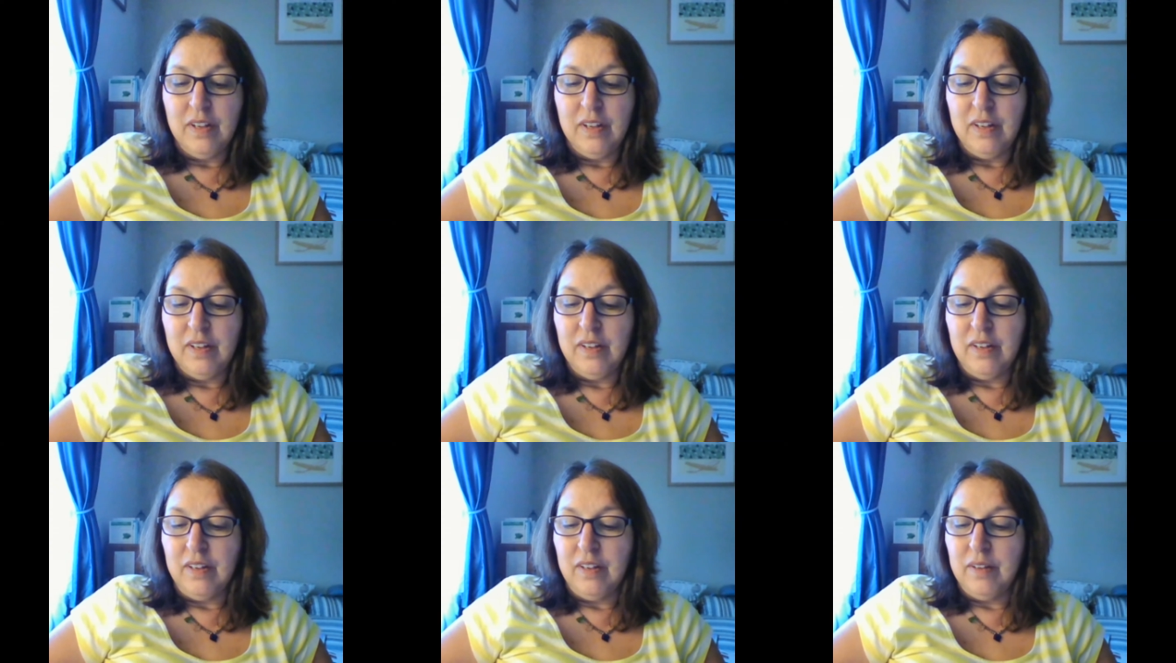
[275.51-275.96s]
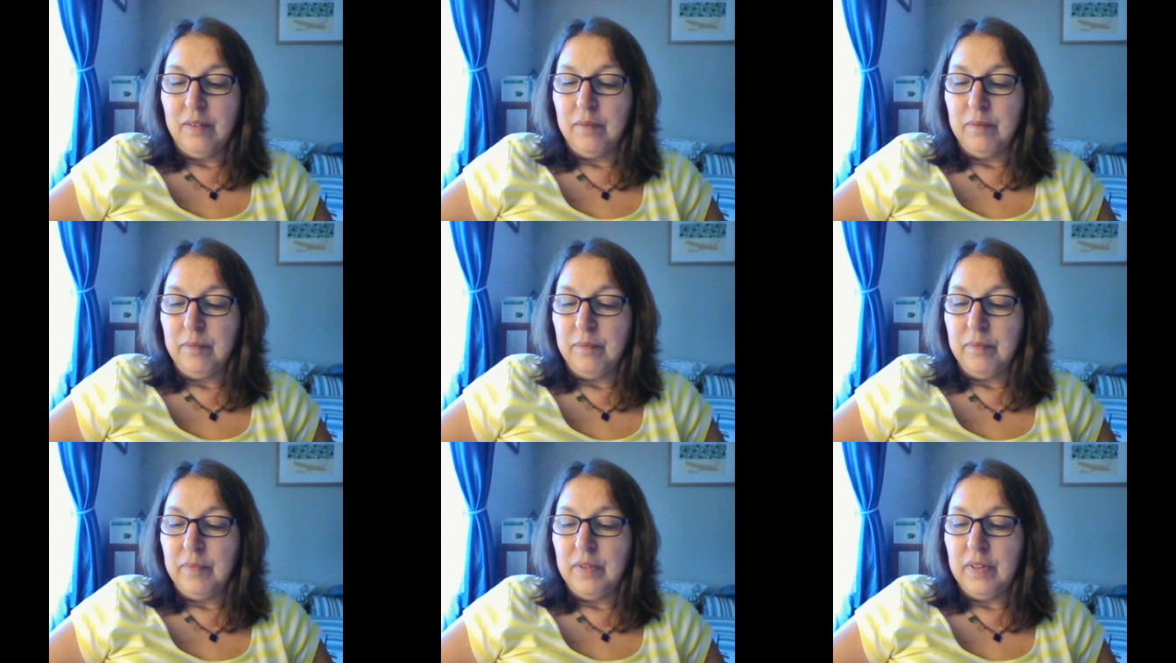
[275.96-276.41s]

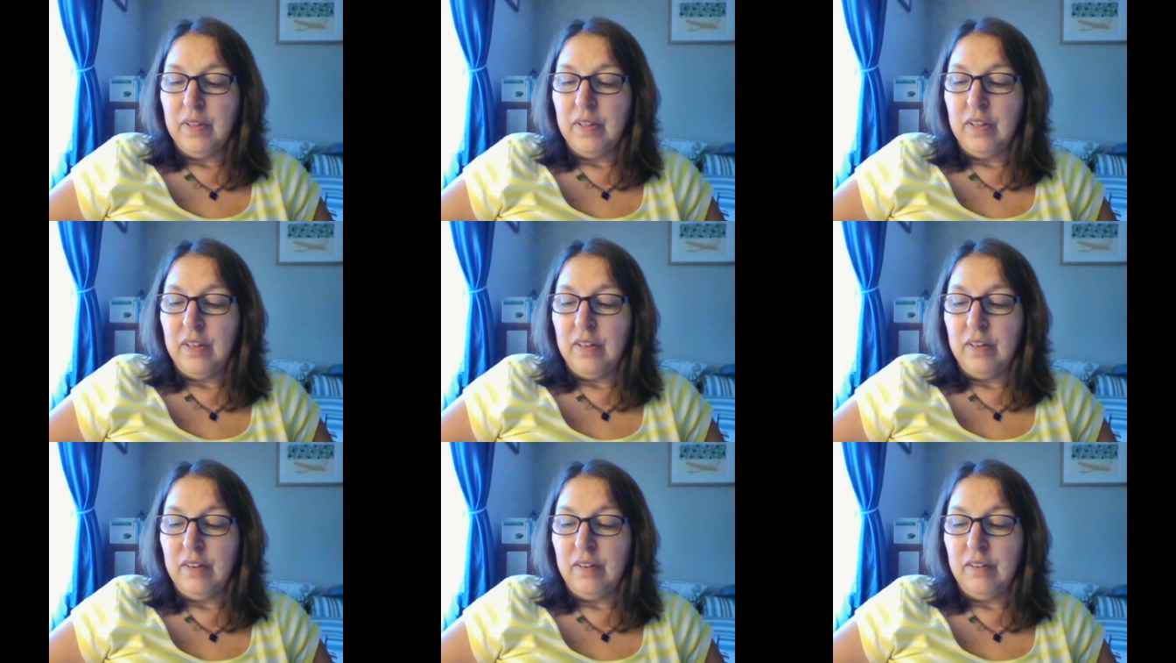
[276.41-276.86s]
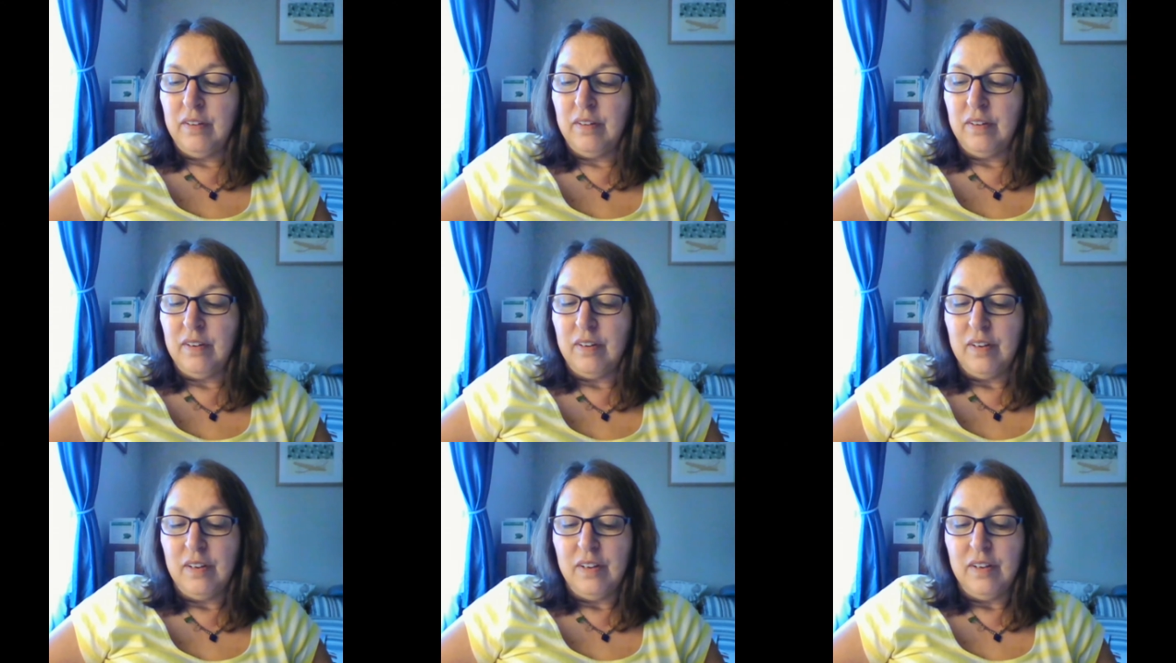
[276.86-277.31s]

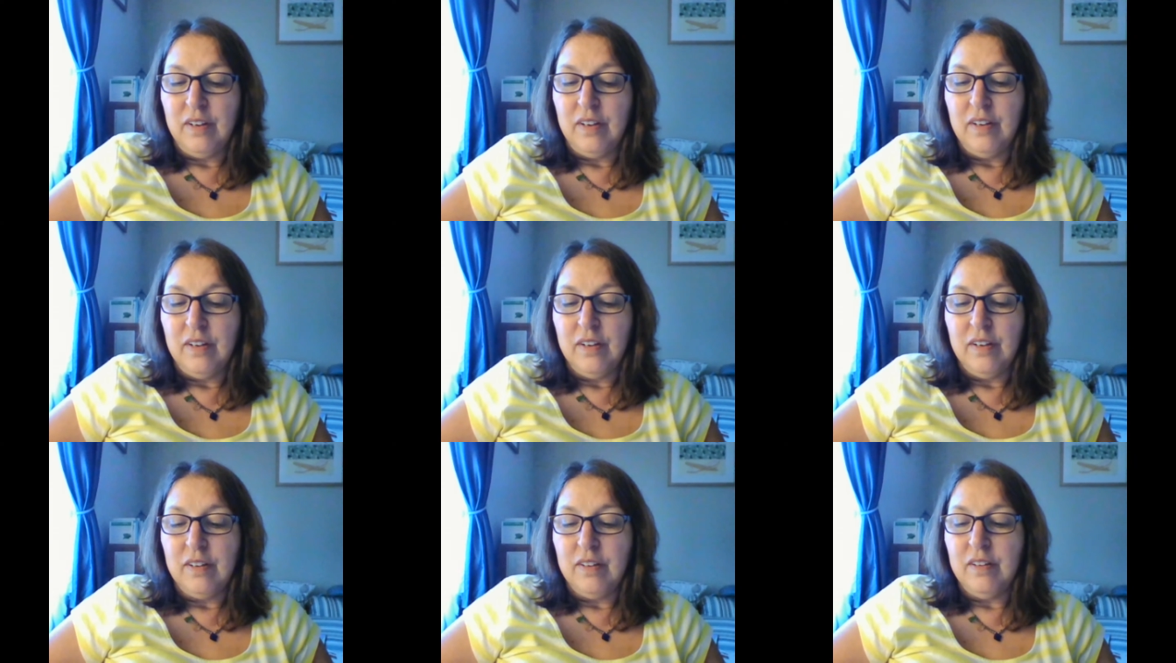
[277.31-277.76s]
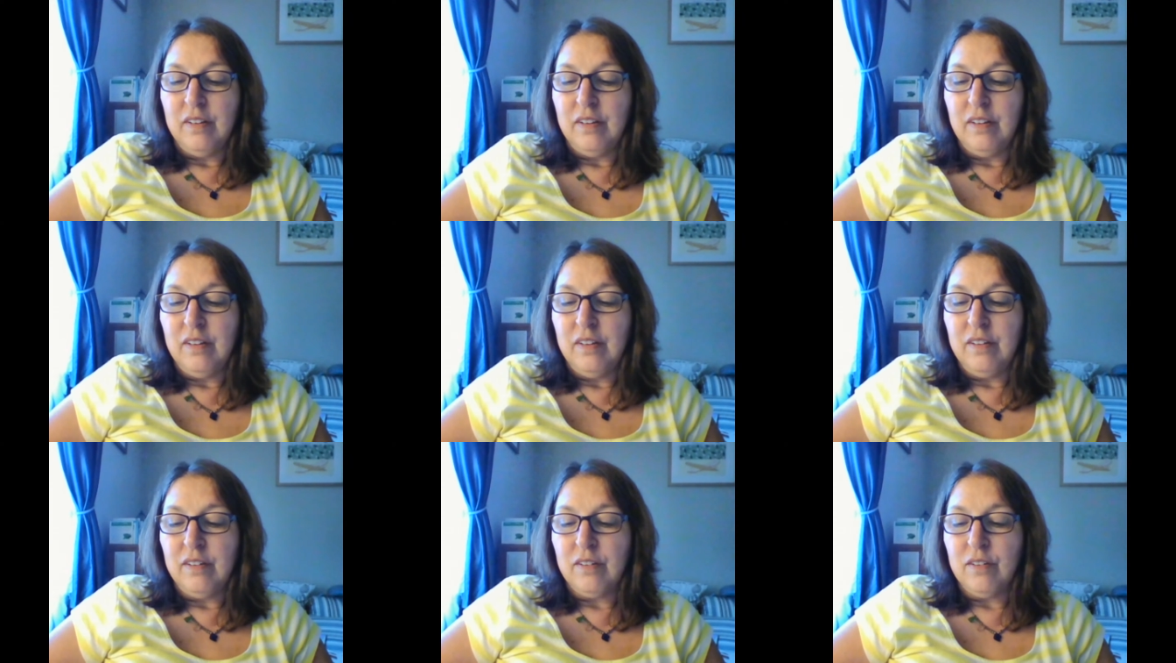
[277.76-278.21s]
And
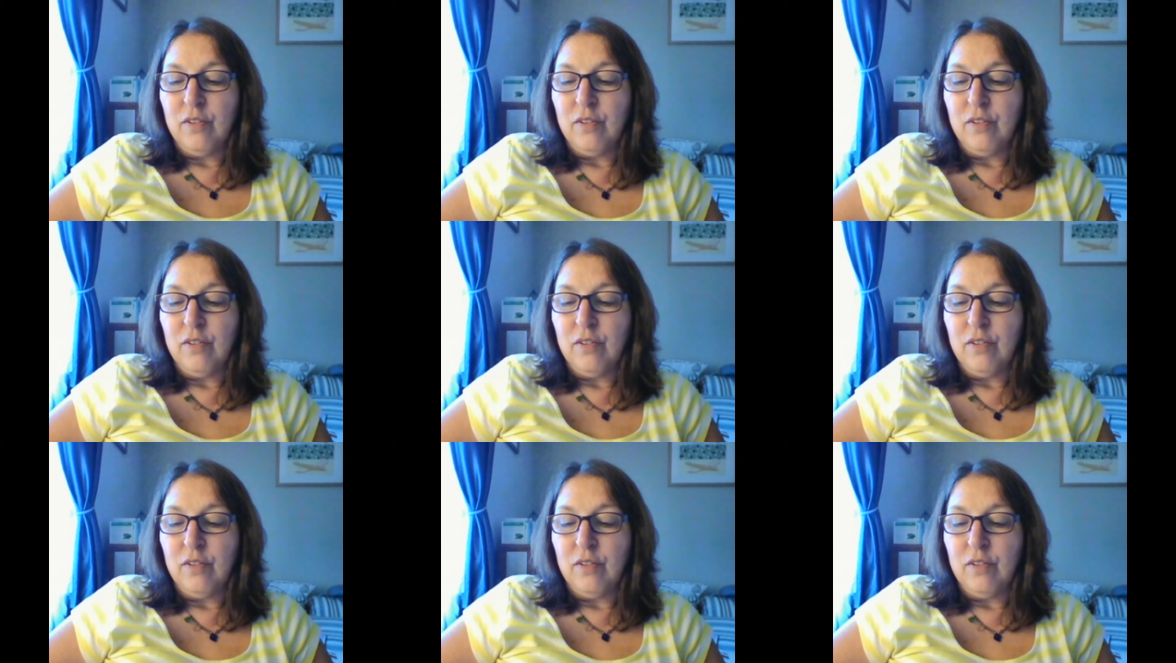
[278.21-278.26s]
it's